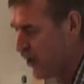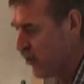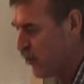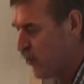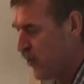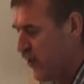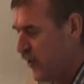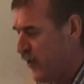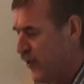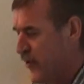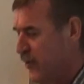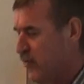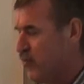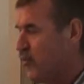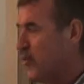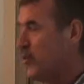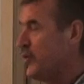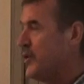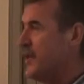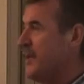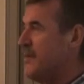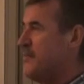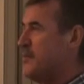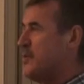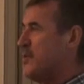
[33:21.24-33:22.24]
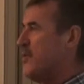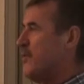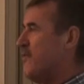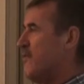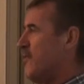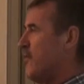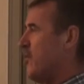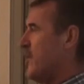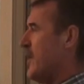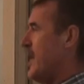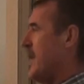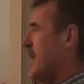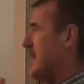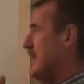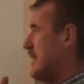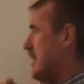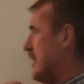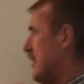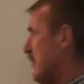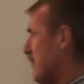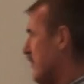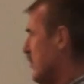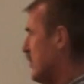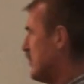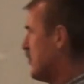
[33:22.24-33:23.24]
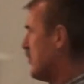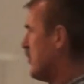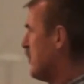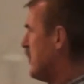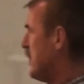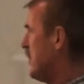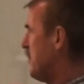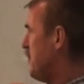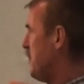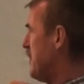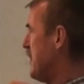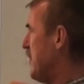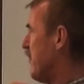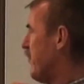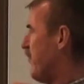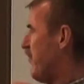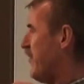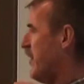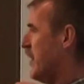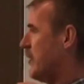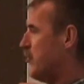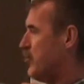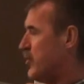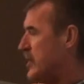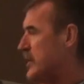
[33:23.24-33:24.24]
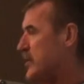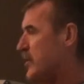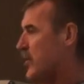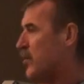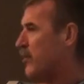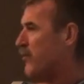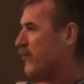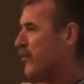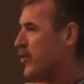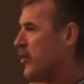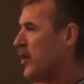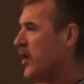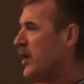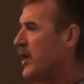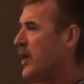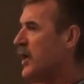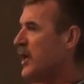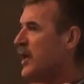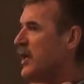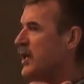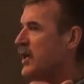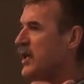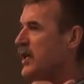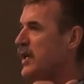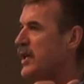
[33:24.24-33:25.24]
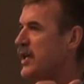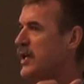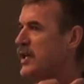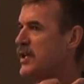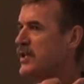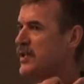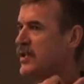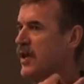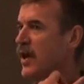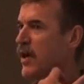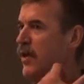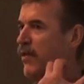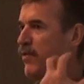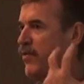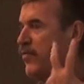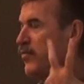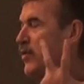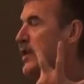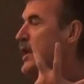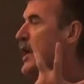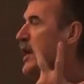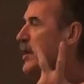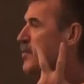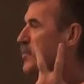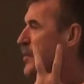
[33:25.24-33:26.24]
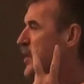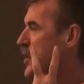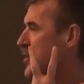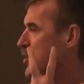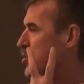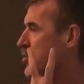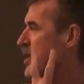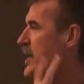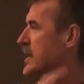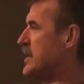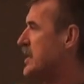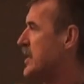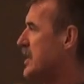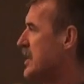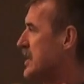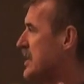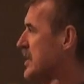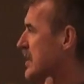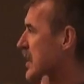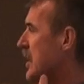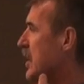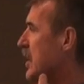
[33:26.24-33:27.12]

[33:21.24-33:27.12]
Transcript: what the root name server has given to the EPFL resolver is 3 IP addresses